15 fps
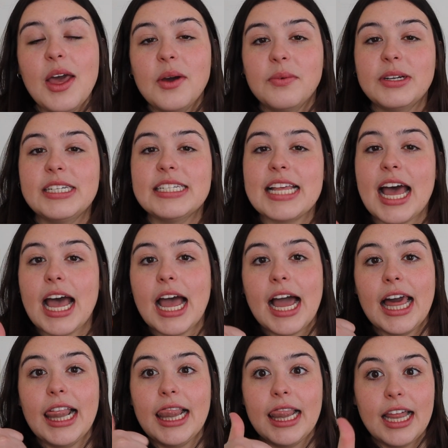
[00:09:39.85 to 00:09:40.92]
which is that
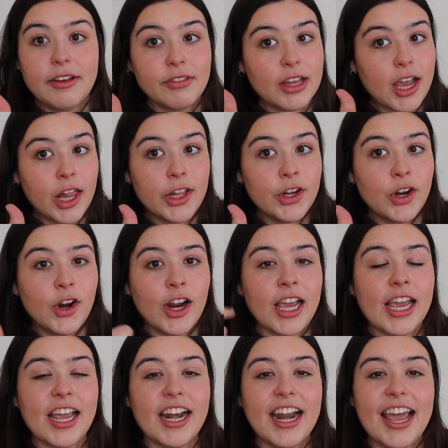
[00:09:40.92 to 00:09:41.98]
I love the color
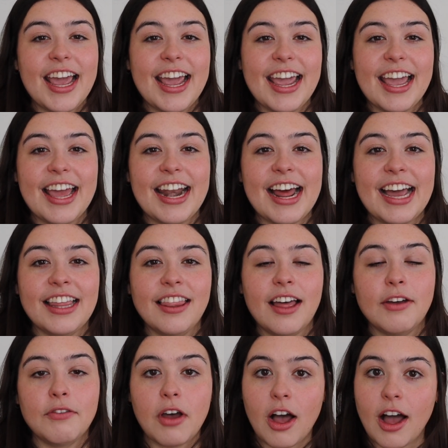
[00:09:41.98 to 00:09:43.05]
green and I
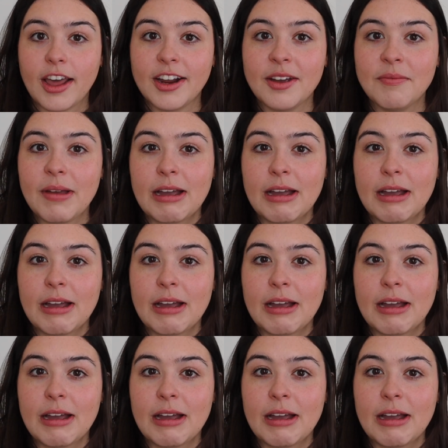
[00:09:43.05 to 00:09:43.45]
love autumn.